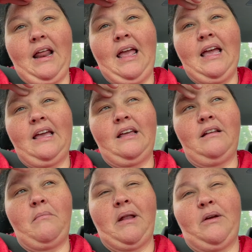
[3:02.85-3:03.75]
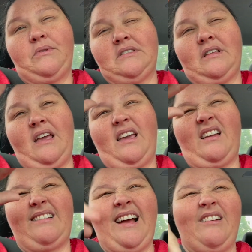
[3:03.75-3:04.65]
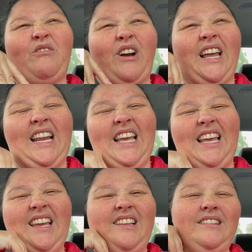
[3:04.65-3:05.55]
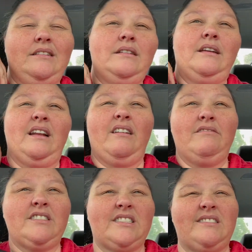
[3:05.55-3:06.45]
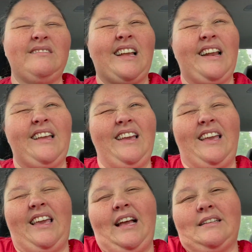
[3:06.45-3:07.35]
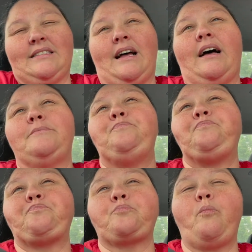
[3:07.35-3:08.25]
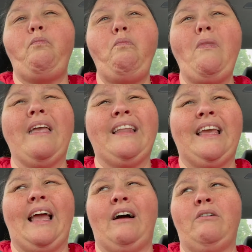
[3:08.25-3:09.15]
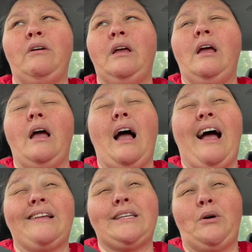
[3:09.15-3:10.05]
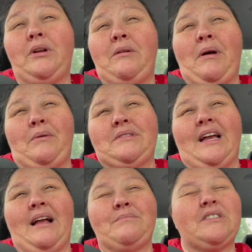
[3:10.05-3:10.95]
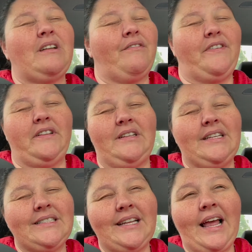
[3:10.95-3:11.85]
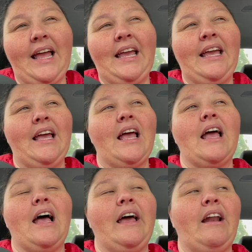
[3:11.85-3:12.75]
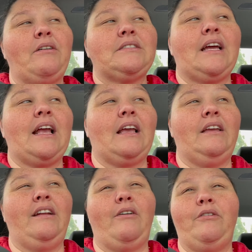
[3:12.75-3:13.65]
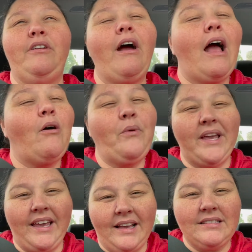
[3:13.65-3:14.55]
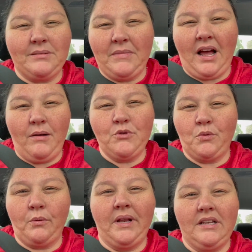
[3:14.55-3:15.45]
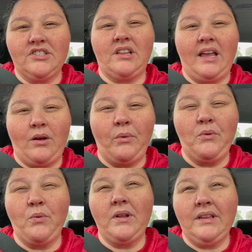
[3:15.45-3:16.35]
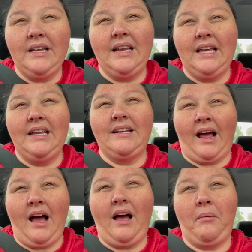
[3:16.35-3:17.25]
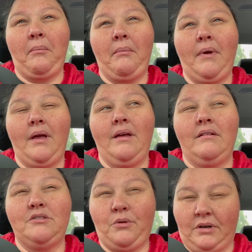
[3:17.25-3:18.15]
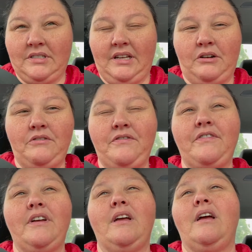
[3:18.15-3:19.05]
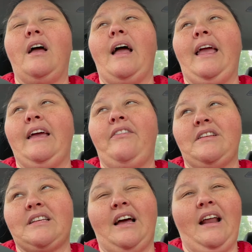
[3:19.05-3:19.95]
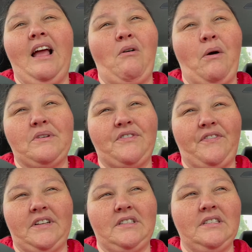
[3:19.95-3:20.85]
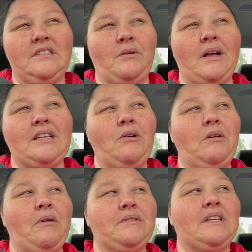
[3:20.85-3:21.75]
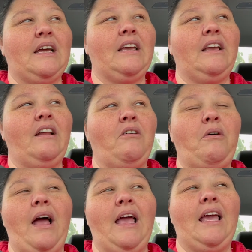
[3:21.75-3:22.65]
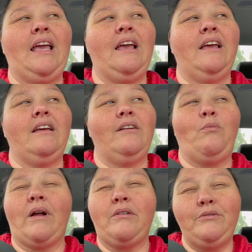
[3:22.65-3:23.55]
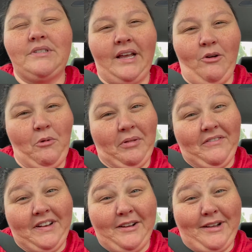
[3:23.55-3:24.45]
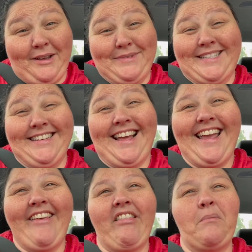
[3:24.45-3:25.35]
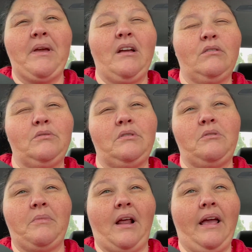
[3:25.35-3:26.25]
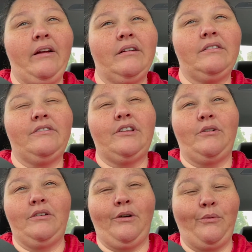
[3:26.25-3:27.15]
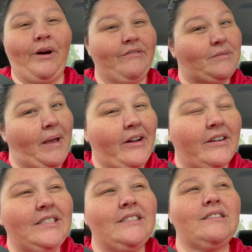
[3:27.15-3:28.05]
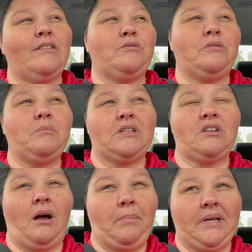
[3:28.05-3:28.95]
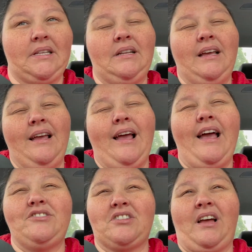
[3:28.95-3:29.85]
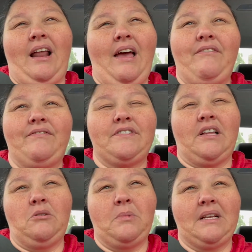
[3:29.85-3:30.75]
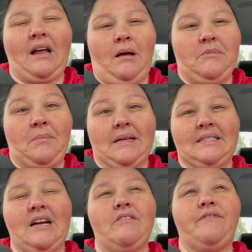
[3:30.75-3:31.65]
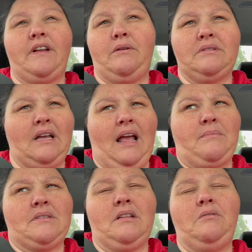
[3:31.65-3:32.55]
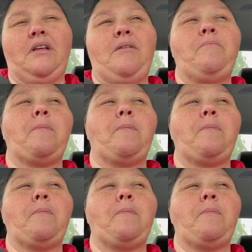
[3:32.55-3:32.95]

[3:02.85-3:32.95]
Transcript: and but it was like kind of rainy and just kind of icky outside. Anyhow, I told him, I was like, I'm just not feeling it today. And I was like, you know how we get sometimes where we just like we really need time to ourselves, and that's kind of how I was feeling. So I told him, I was like, hey, why don't you stay home and play video games today and let me go do a little bit of errands, go run some errands, go do a little bit of shopping, and just kind of have a little bit of time to myself. And he was like, absolutely.